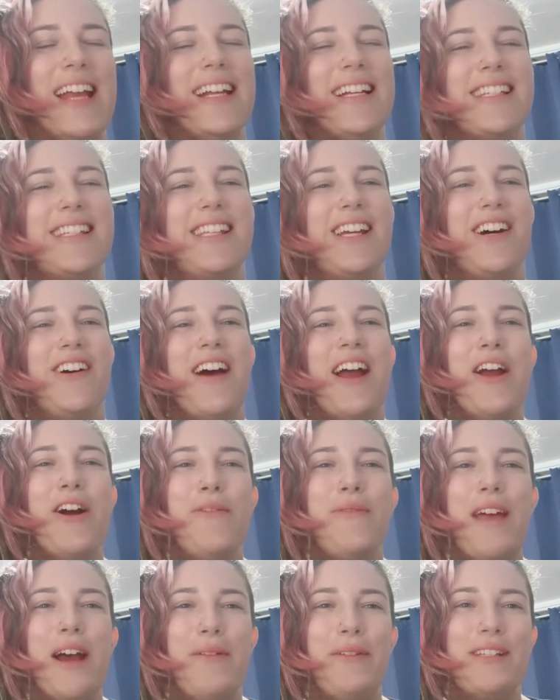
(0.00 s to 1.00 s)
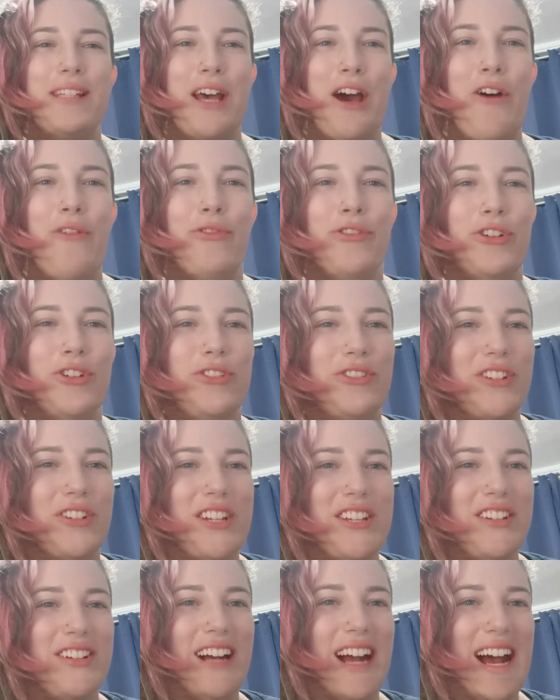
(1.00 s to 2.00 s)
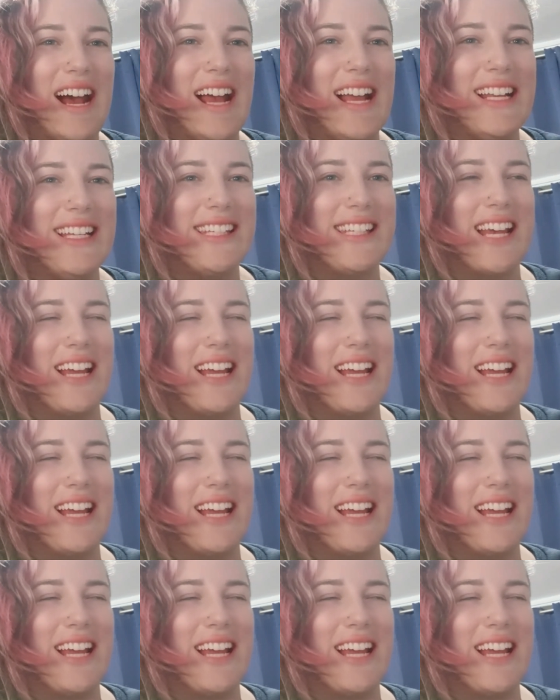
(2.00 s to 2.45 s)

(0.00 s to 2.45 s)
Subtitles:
So I hope that was helpful for you guys.